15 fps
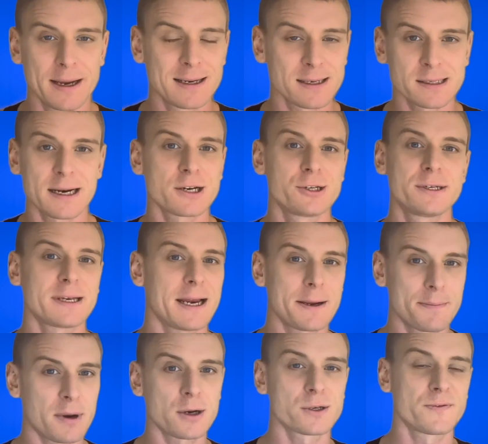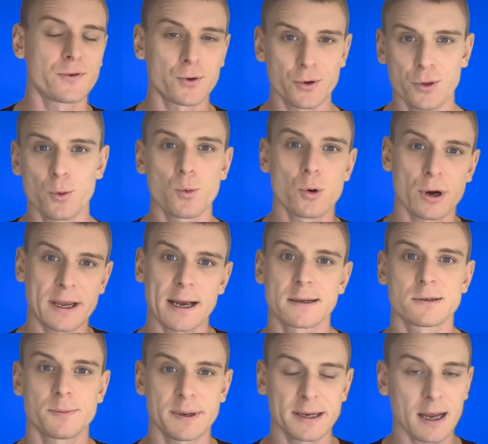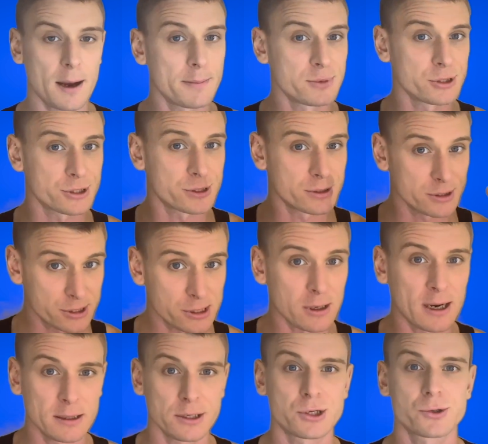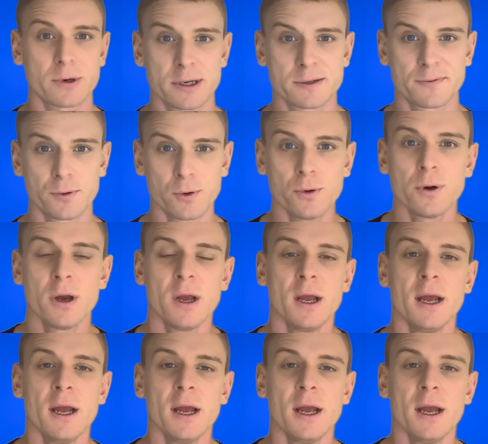it doesn't actually take much for the workout to become just slightly stressful.